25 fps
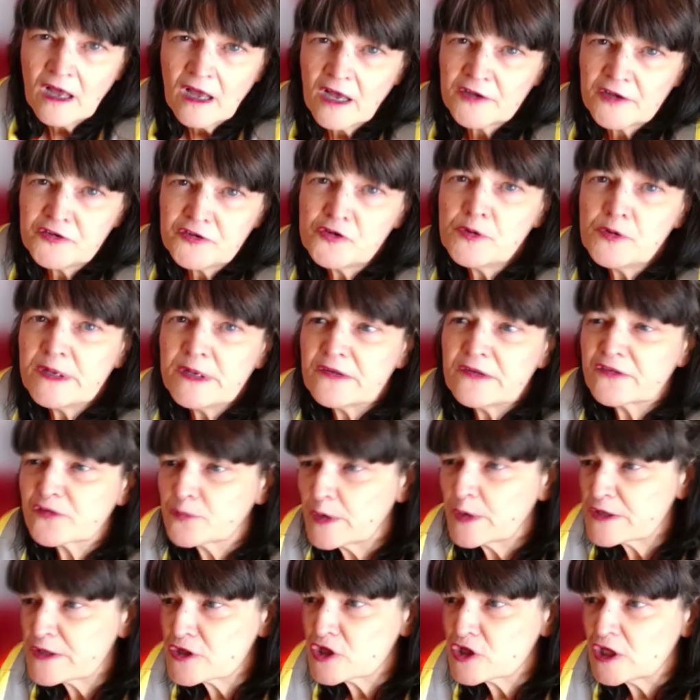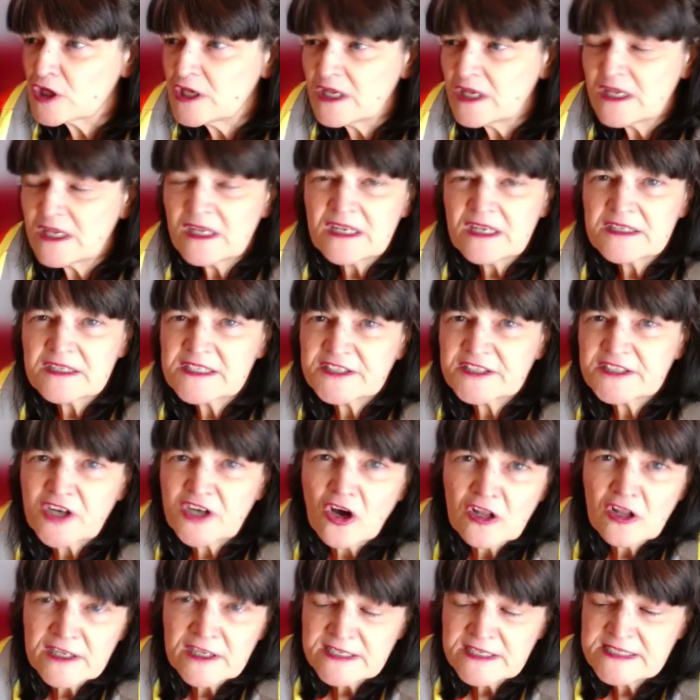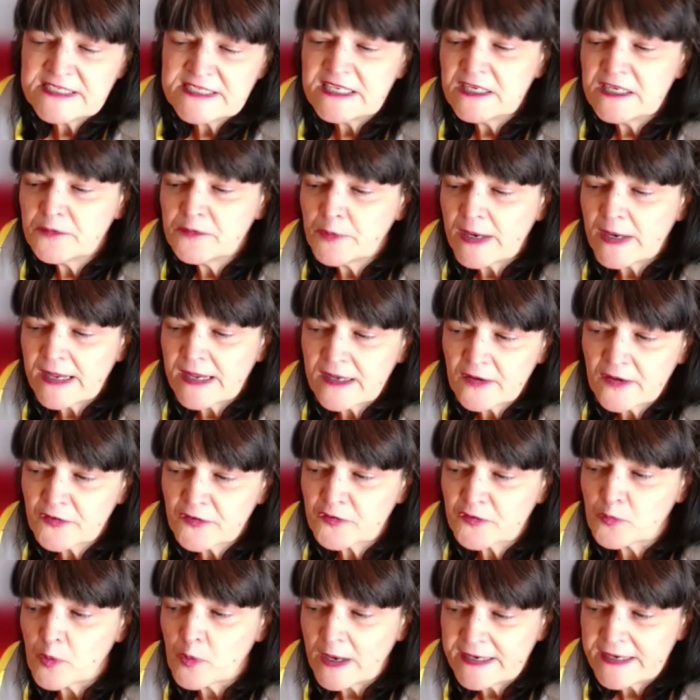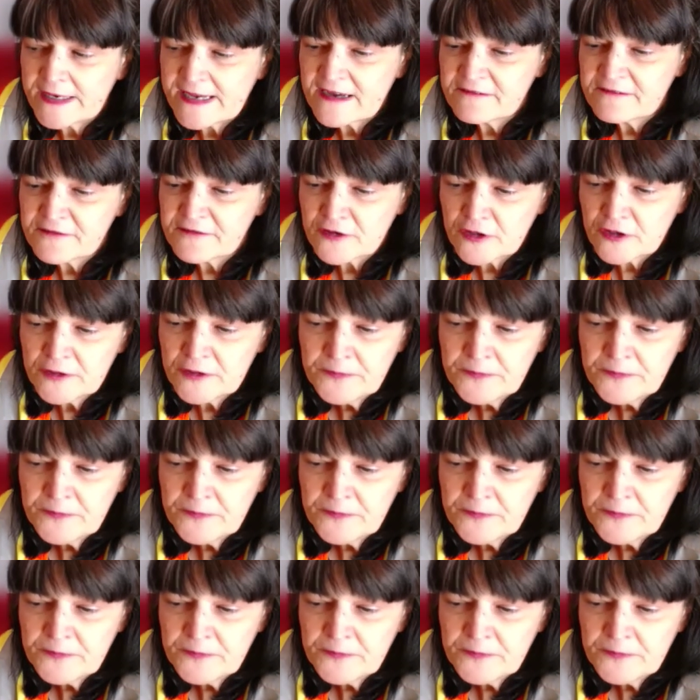doing switching, installing derails, whatever,